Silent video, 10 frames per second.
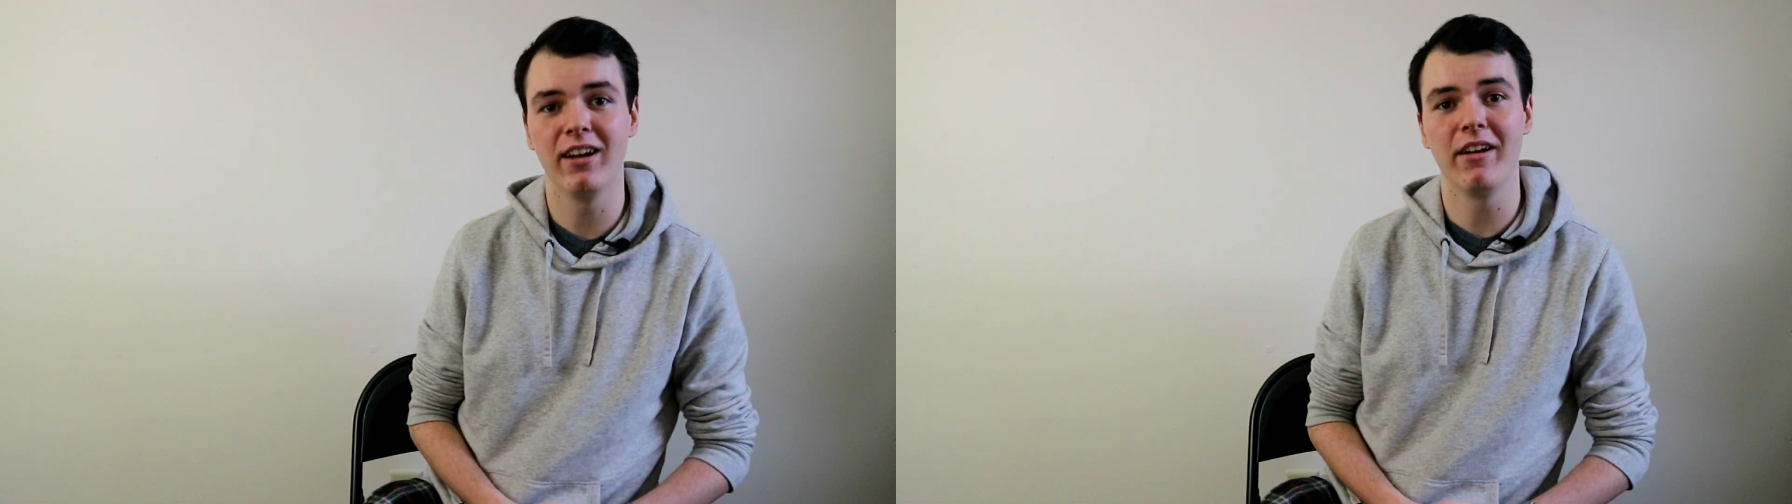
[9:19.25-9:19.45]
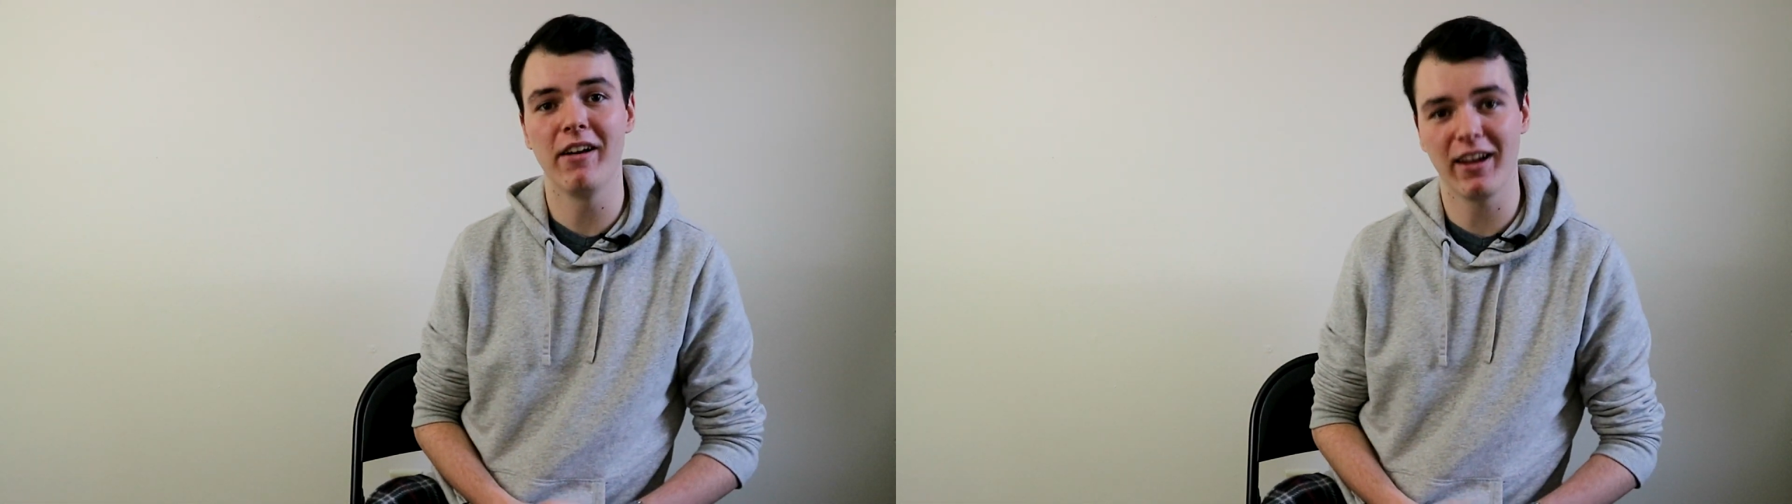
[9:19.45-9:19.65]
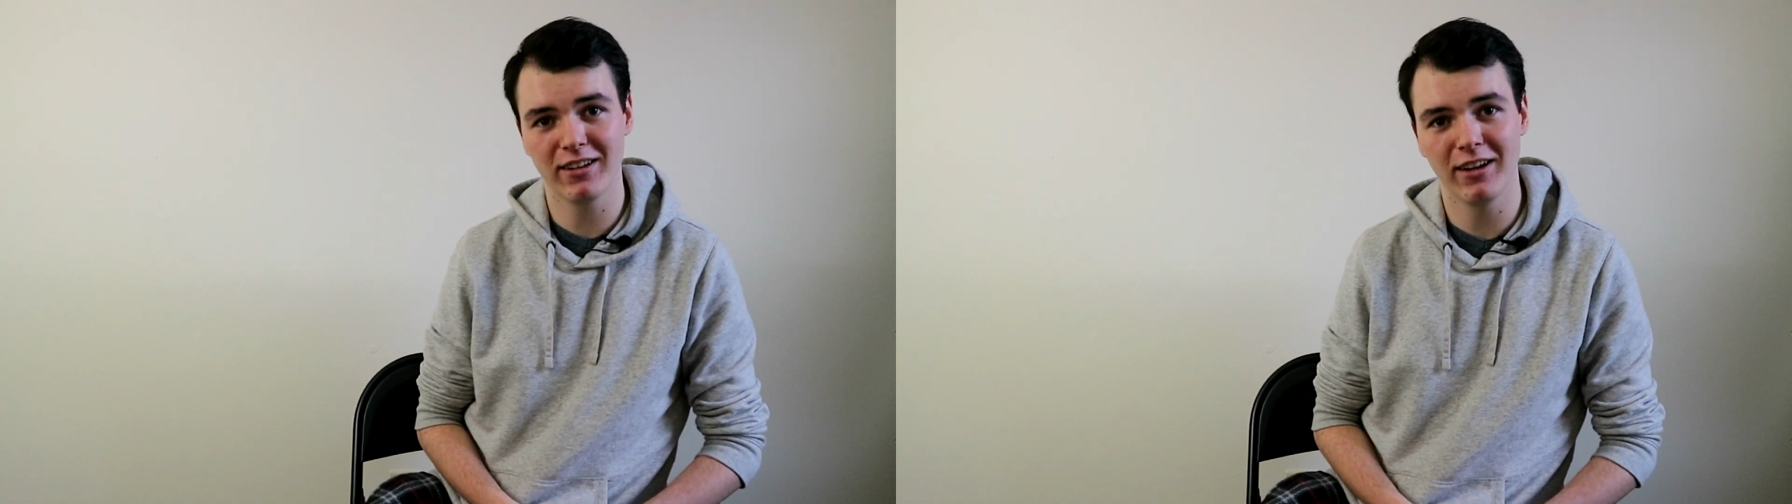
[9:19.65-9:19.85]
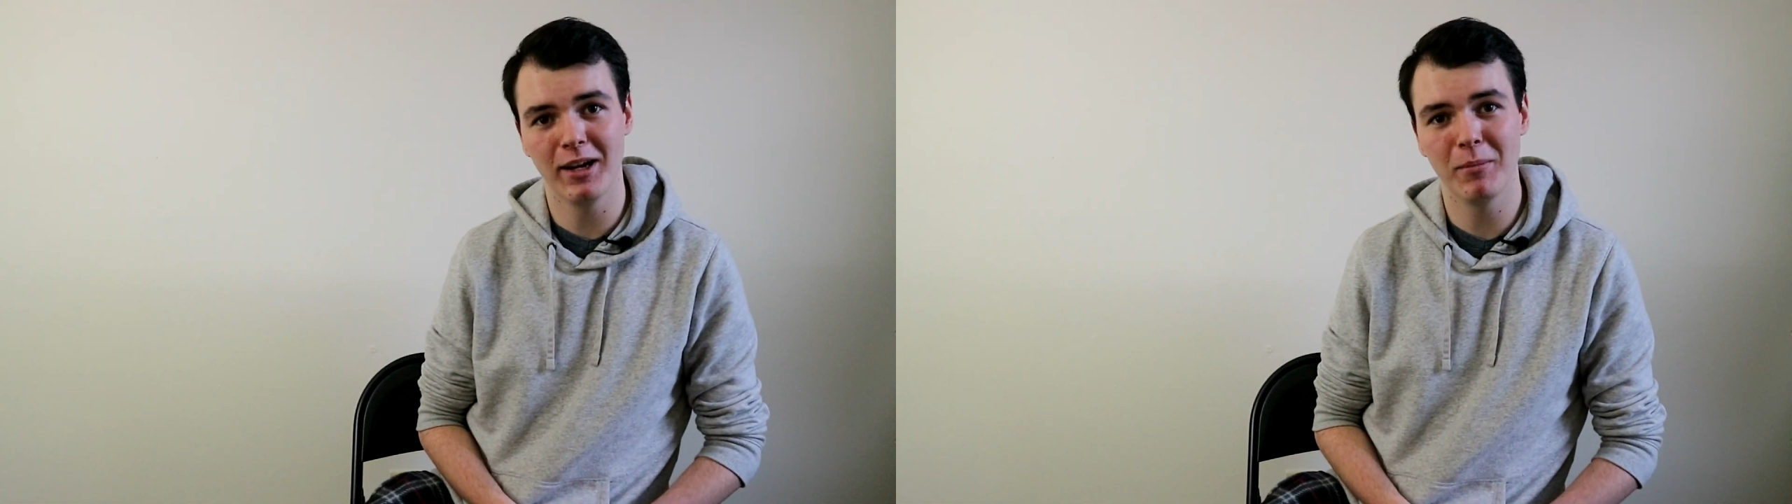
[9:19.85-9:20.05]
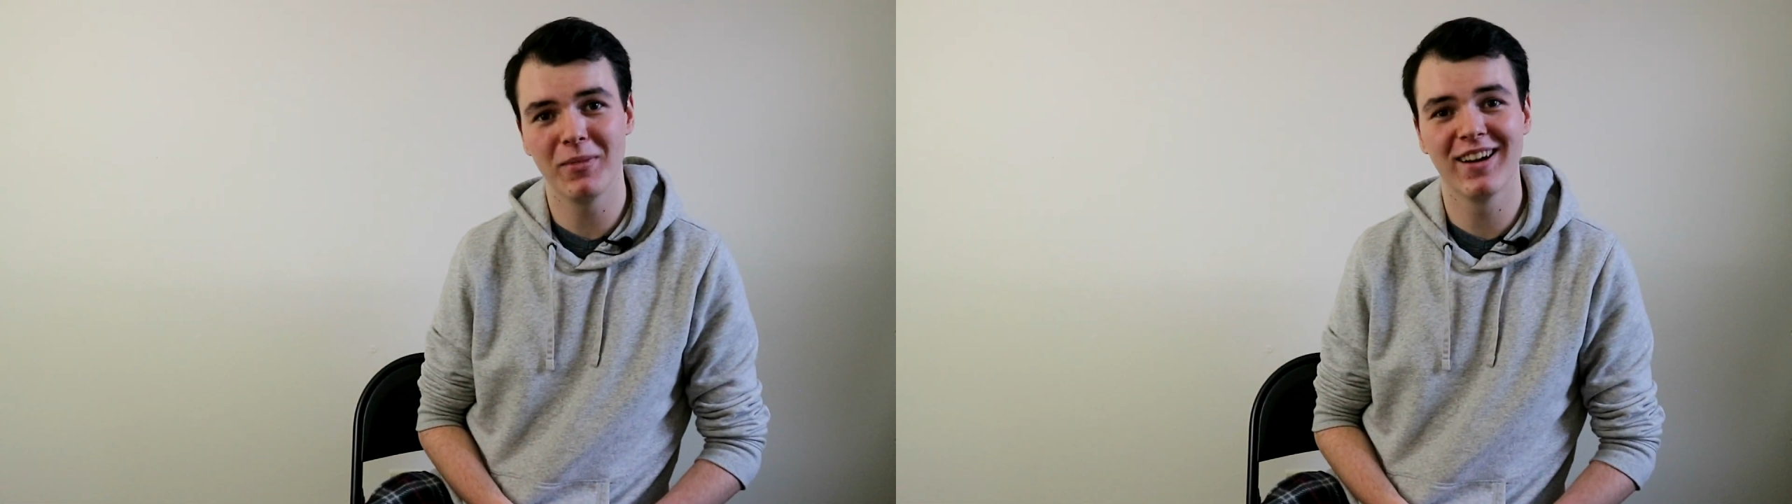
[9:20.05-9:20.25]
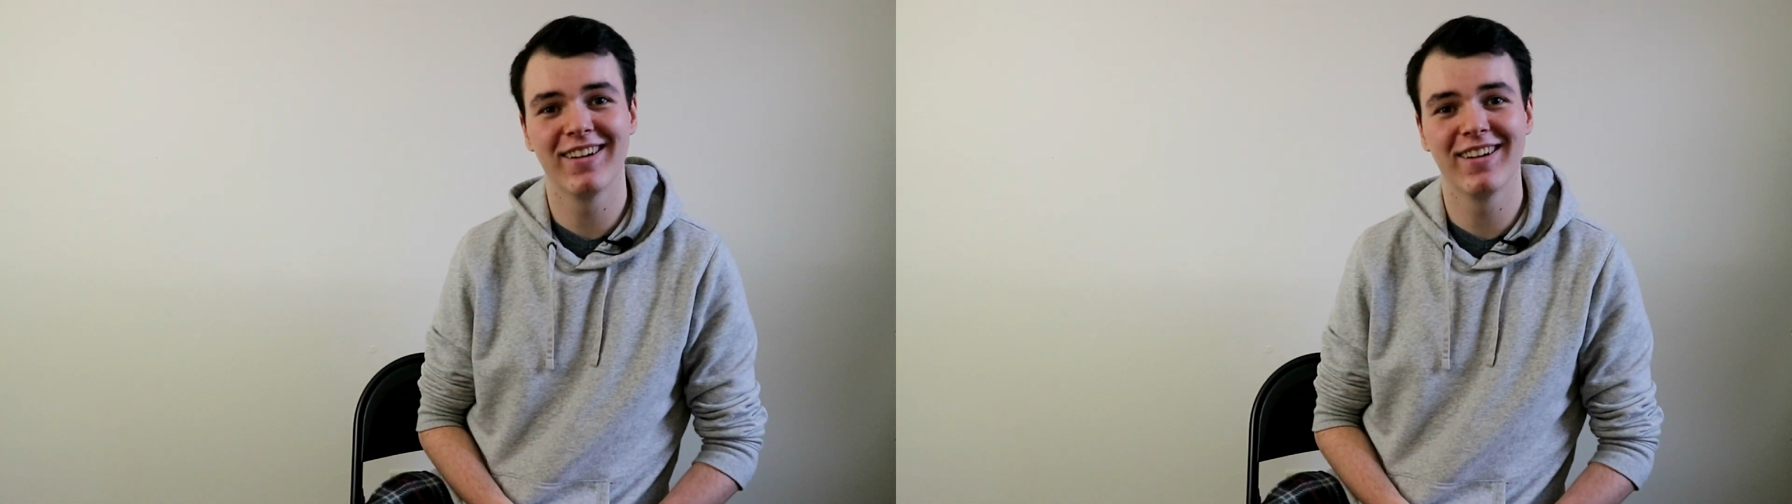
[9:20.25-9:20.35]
next time.